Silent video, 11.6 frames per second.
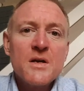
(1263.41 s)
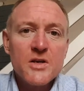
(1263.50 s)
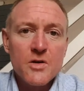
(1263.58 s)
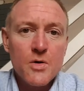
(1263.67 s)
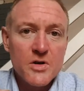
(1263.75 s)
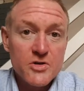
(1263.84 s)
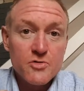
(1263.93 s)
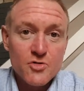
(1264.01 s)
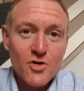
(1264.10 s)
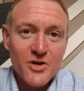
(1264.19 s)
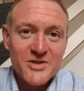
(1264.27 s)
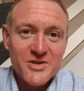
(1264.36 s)
You know, I do
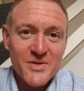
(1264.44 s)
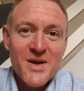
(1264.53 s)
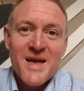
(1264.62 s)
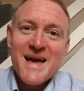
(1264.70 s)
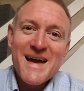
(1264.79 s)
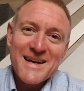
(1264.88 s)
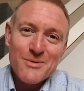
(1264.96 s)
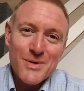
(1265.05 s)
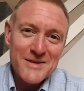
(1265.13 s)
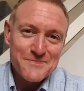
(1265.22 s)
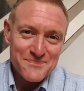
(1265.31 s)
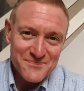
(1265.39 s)
try to.
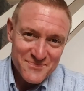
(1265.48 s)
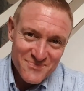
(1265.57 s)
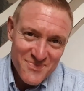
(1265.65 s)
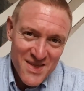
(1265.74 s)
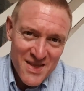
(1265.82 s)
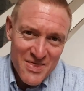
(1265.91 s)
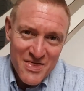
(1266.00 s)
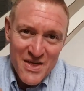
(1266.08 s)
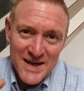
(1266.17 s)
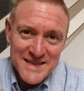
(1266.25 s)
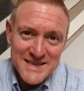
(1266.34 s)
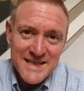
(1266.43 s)
Anyway,
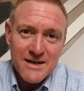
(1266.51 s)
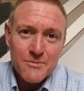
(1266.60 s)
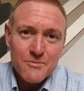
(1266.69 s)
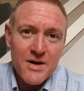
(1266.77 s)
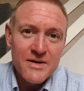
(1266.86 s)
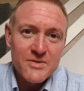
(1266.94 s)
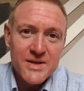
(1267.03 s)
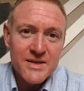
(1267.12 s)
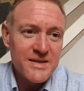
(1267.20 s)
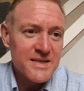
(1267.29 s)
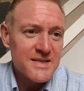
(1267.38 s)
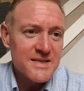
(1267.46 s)
that is it. I'm
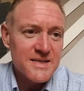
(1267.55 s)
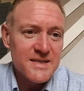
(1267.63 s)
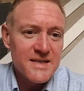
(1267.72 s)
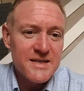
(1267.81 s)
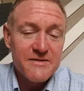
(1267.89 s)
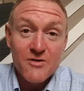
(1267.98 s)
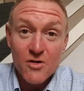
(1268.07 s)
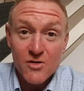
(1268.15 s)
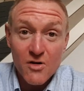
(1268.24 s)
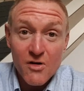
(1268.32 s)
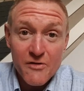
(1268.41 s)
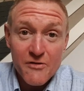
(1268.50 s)
rounding this
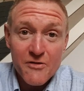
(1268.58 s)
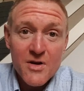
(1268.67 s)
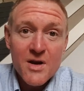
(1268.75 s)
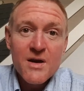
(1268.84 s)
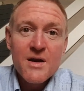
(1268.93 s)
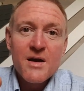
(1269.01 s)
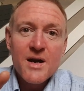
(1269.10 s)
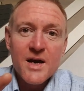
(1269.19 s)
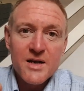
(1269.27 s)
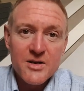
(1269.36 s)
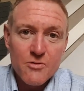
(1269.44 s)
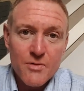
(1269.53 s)
vlog off.
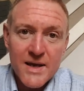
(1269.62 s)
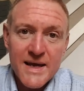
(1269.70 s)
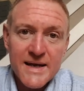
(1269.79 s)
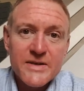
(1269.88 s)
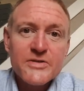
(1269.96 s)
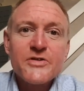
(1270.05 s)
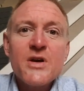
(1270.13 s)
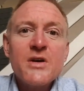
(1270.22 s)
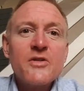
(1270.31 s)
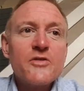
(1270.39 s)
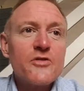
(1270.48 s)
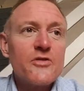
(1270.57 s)
I'm going to relax.
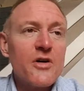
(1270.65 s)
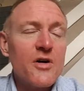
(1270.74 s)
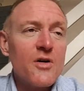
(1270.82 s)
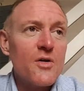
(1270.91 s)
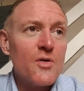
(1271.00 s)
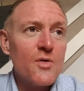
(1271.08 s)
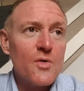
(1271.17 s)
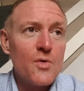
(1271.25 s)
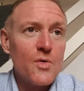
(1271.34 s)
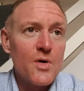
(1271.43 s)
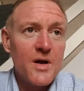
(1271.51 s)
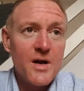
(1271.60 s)

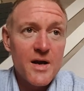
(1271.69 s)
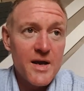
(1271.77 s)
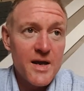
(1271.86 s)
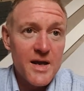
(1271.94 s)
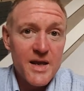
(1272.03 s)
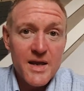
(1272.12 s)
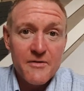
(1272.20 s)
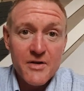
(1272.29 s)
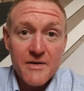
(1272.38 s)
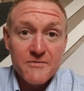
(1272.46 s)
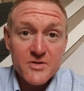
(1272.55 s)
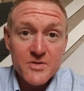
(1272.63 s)
So if you
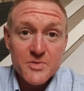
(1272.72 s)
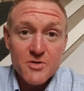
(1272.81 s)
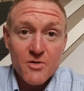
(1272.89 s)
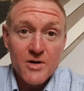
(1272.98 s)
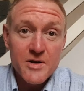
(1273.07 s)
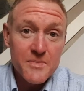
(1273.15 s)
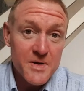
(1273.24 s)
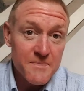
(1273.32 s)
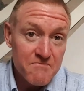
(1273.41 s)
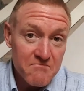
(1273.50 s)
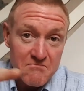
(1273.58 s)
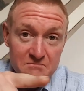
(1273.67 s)
haven't subscribed,
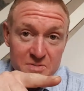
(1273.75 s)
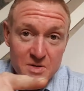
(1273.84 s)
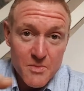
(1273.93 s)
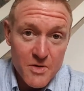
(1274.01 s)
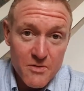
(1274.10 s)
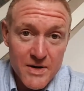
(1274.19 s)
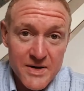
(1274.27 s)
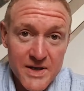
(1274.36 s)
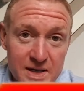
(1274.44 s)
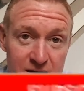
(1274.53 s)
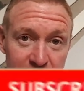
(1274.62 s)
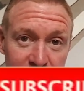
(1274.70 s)
somewhere around
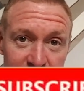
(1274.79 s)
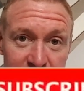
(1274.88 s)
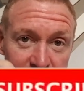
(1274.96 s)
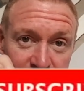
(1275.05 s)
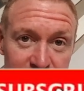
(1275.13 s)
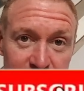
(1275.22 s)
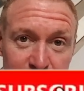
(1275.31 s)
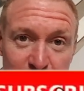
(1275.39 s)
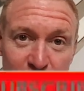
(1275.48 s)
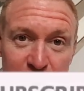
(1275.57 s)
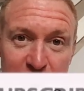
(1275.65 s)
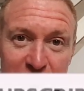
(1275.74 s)
here, hit the
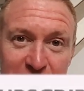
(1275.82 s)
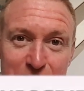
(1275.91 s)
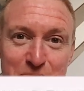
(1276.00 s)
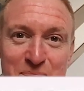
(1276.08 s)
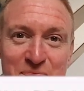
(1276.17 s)
subscribe button.